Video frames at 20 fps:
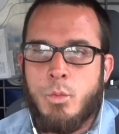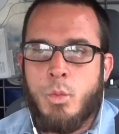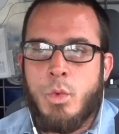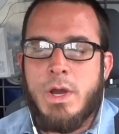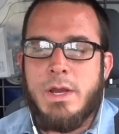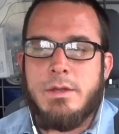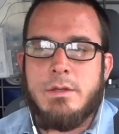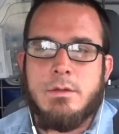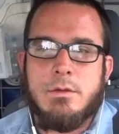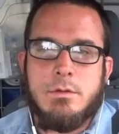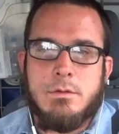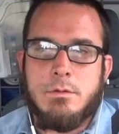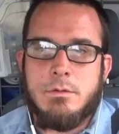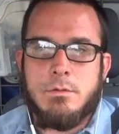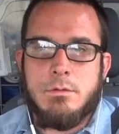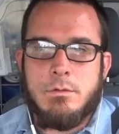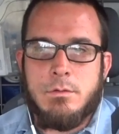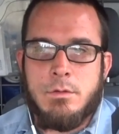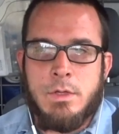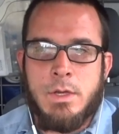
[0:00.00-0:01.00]

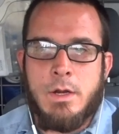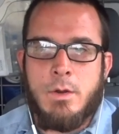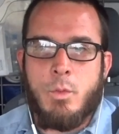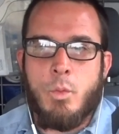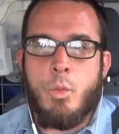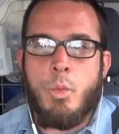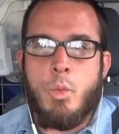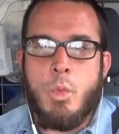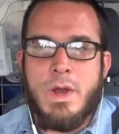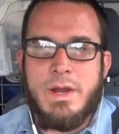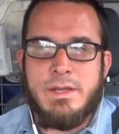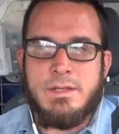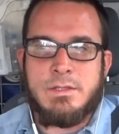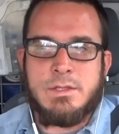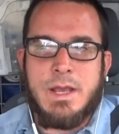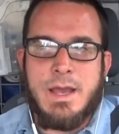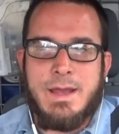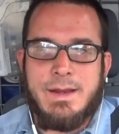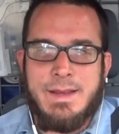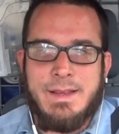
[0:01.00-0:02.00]
what you know what he's
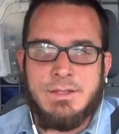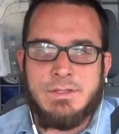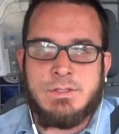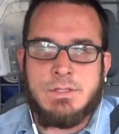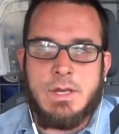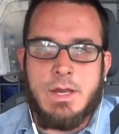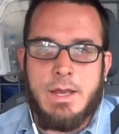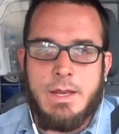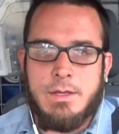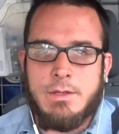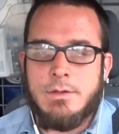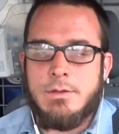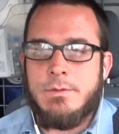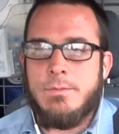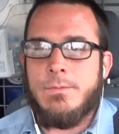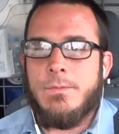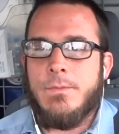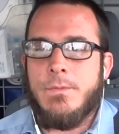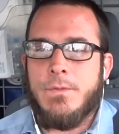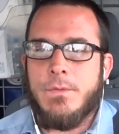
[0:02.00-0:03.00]
got inside.
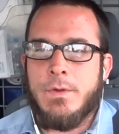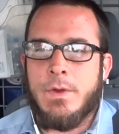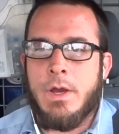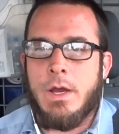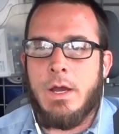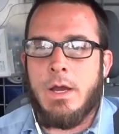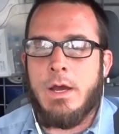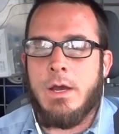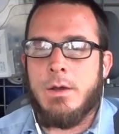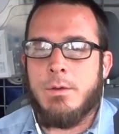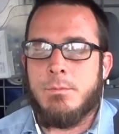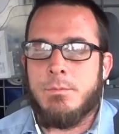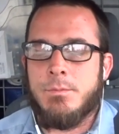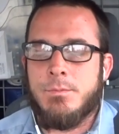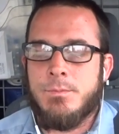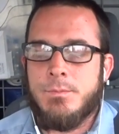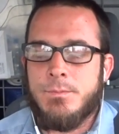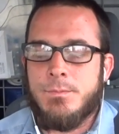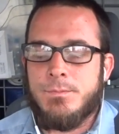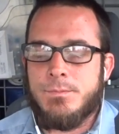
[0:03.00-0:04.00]

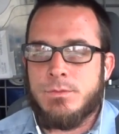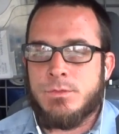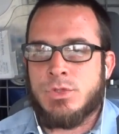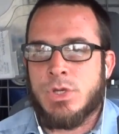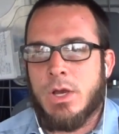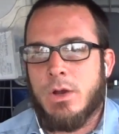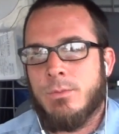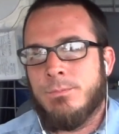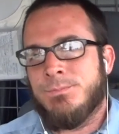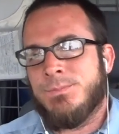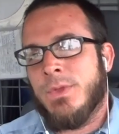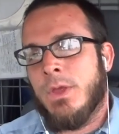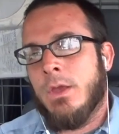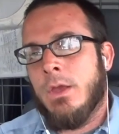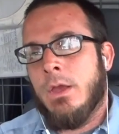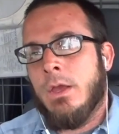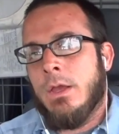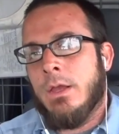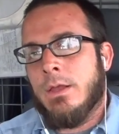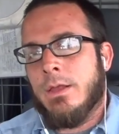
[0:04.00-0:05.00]
Um, so
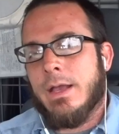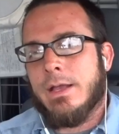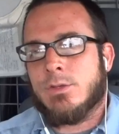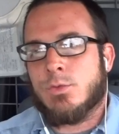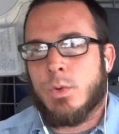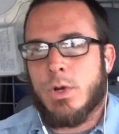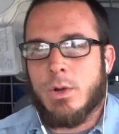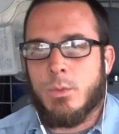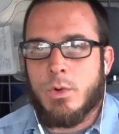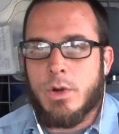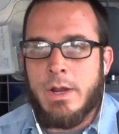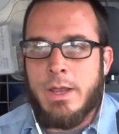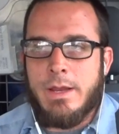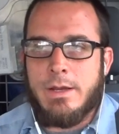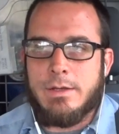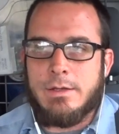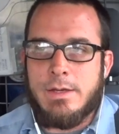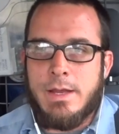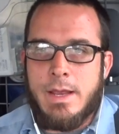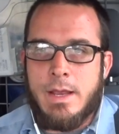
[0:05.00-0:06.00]
that's where we're
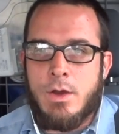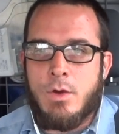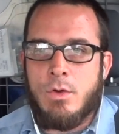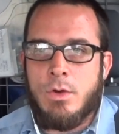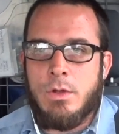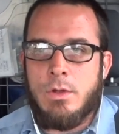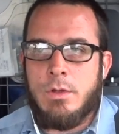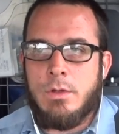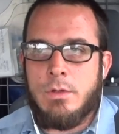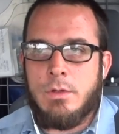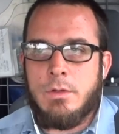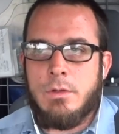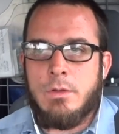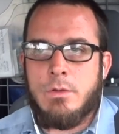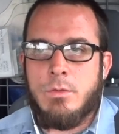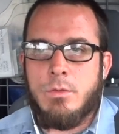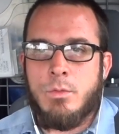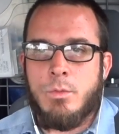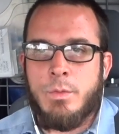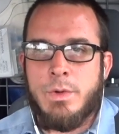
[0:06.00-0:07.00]
headed now.
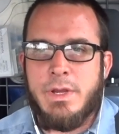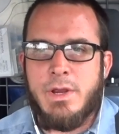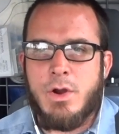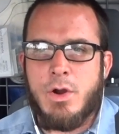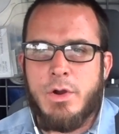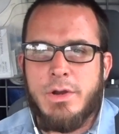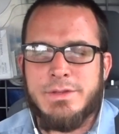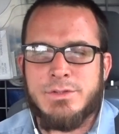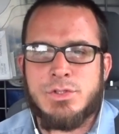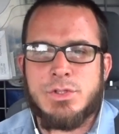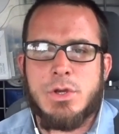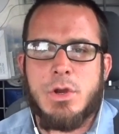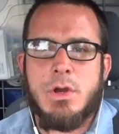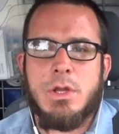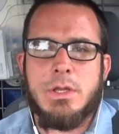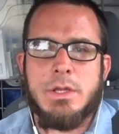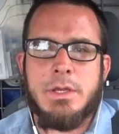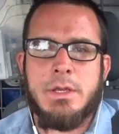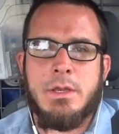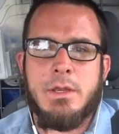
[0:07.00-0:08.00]
We are
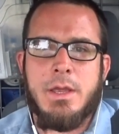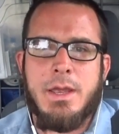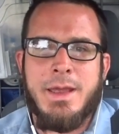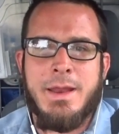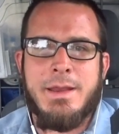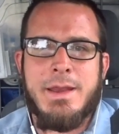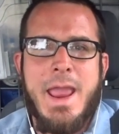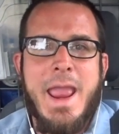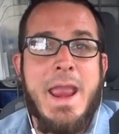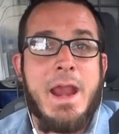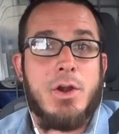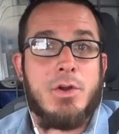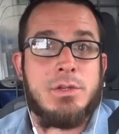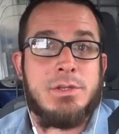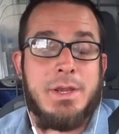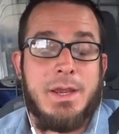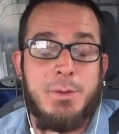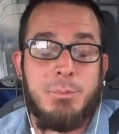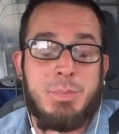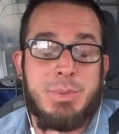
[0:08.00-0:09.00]
installing an
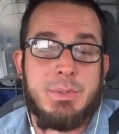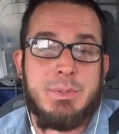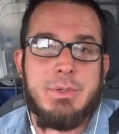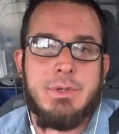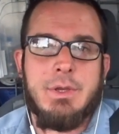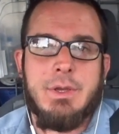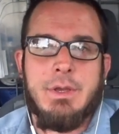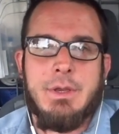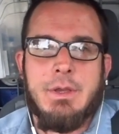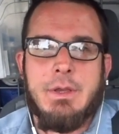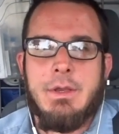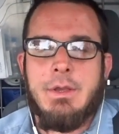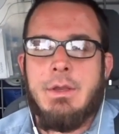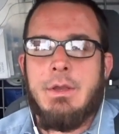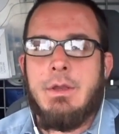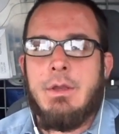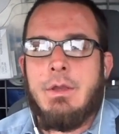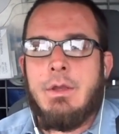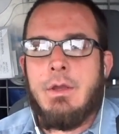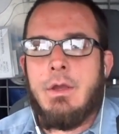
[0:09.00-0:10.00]
Airtemp
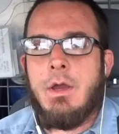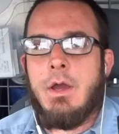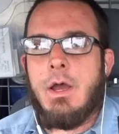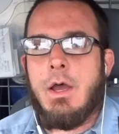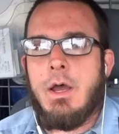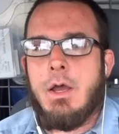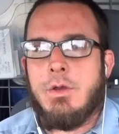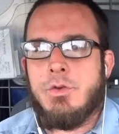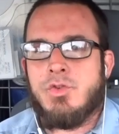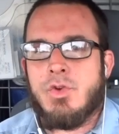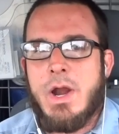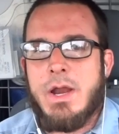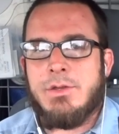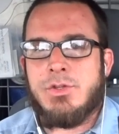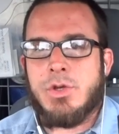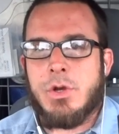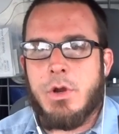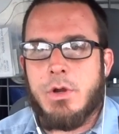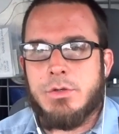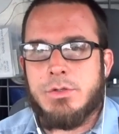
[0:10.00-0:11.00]
uh, dry
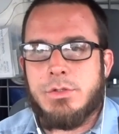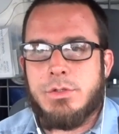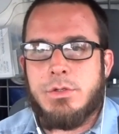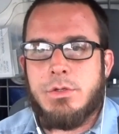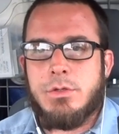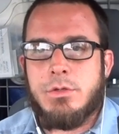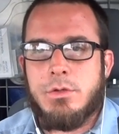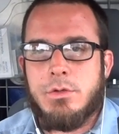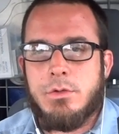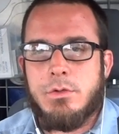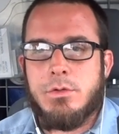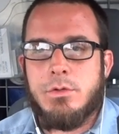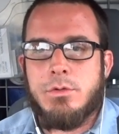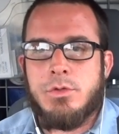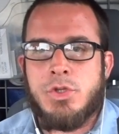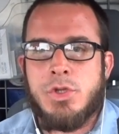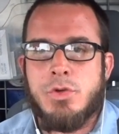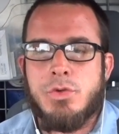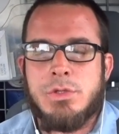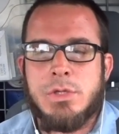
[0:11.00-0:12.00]
charged
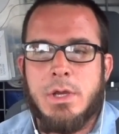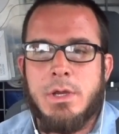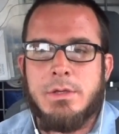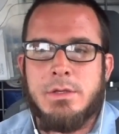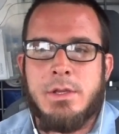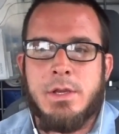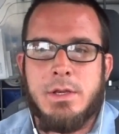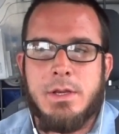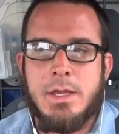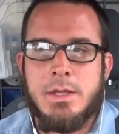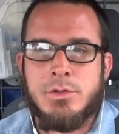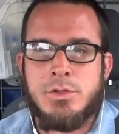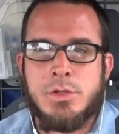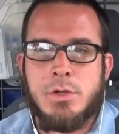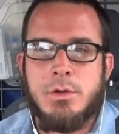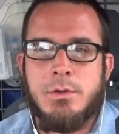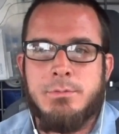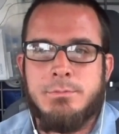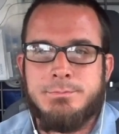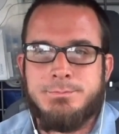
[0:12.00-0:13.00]
two ton
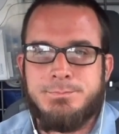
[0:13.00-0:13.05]
condenser.